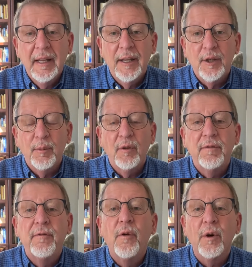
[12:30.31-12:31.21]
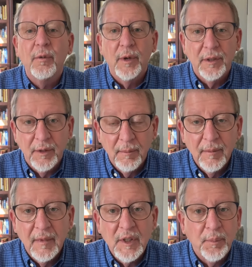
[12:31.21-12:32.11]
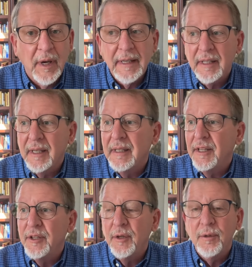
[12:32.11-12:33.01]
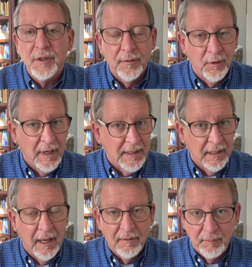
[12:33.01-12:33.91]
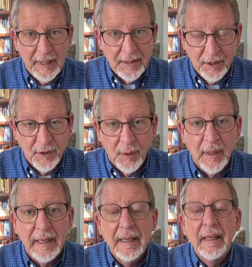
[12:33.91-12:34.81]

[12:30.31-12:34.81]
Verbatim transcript: and to move forward, spreading the, the news of grace, love, peace, and joy,